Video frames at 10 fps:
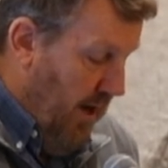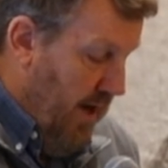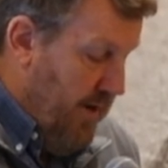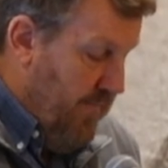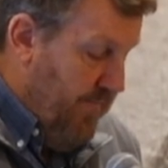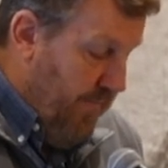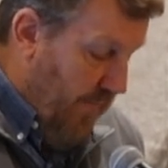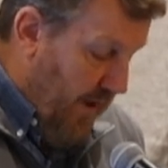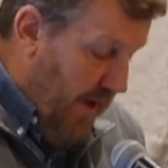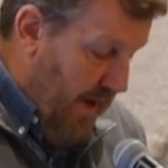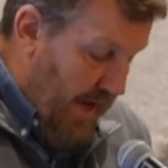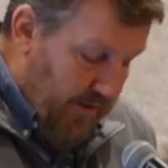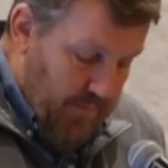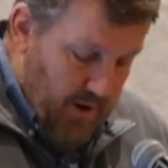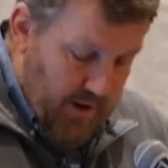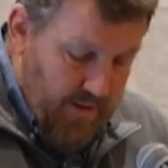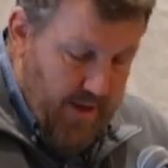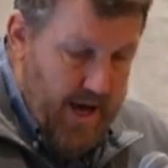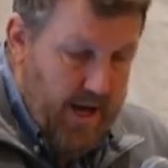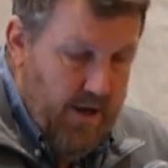Um, as part of
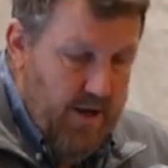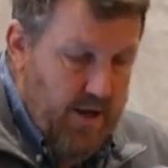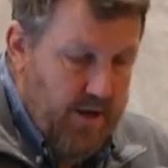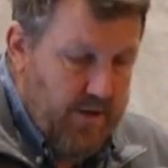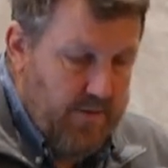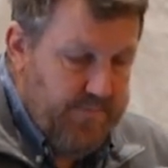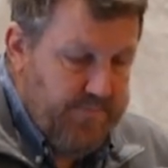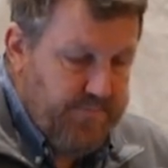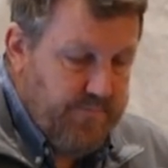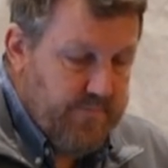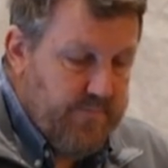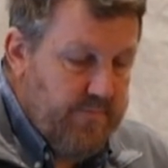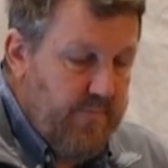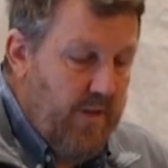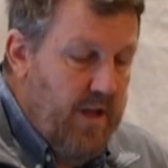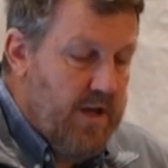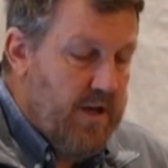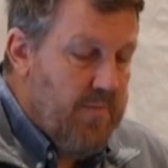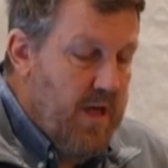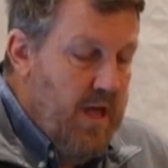that,
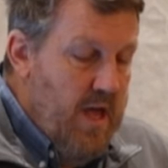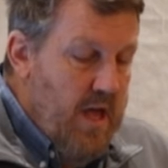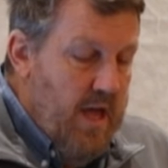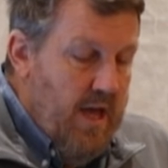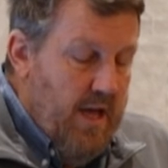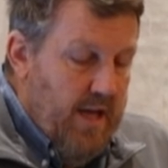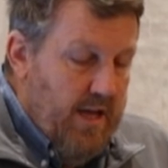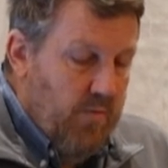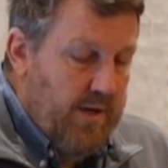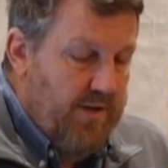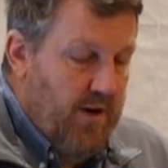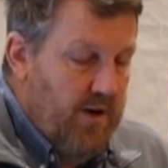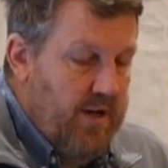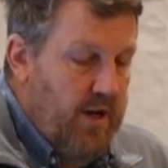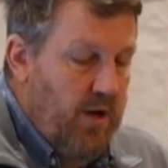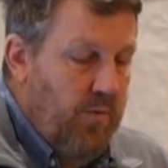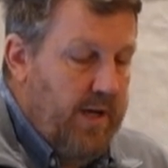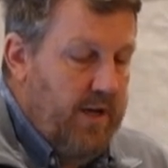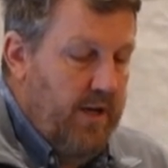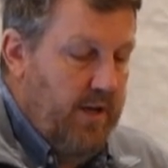um, we started,
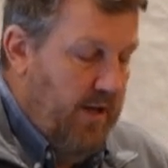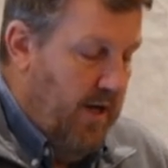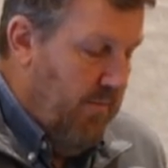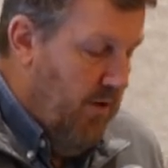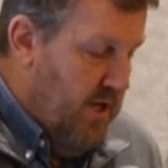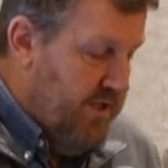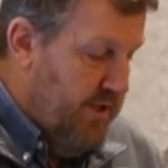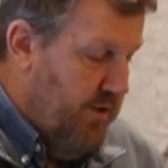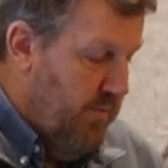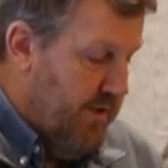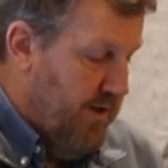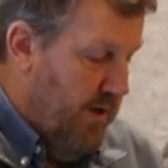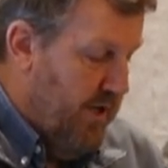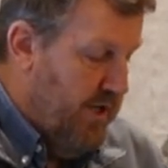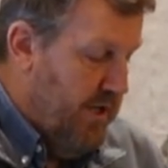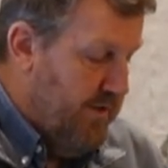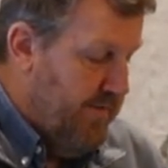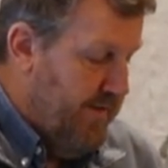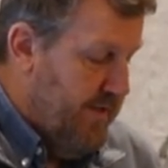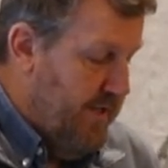we uh, launched into what's called a
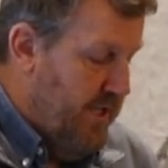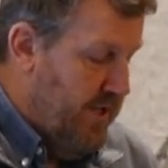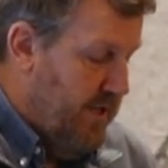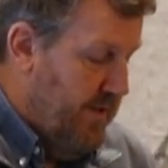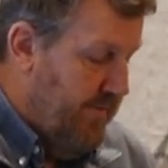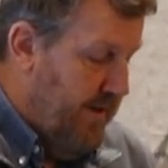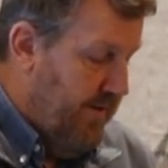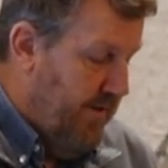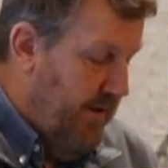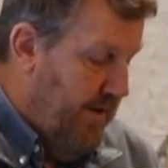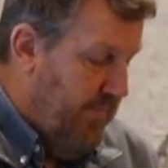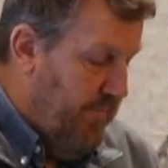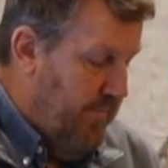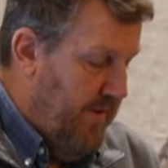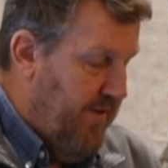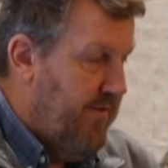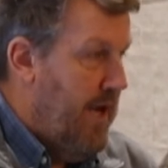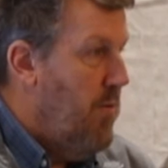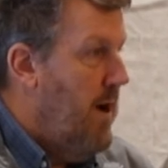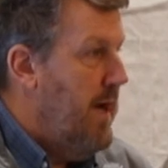Shellfish initiative, and it's, it's, it's a
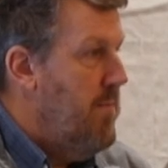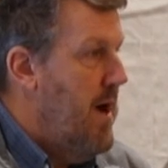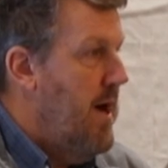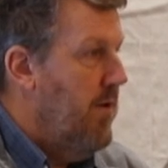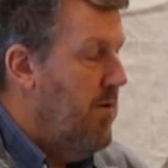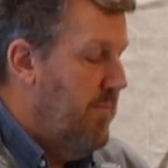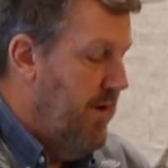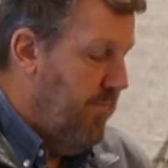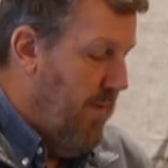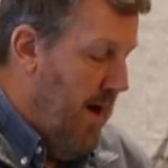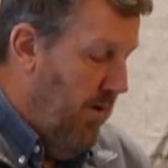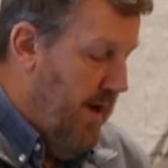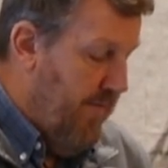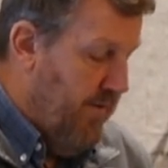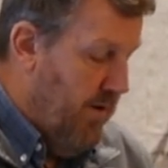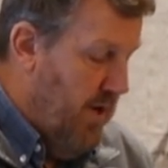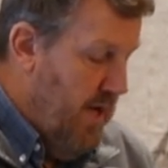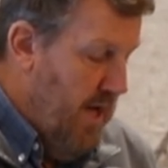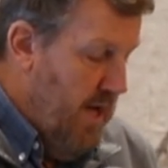statewide model, but it's modeled after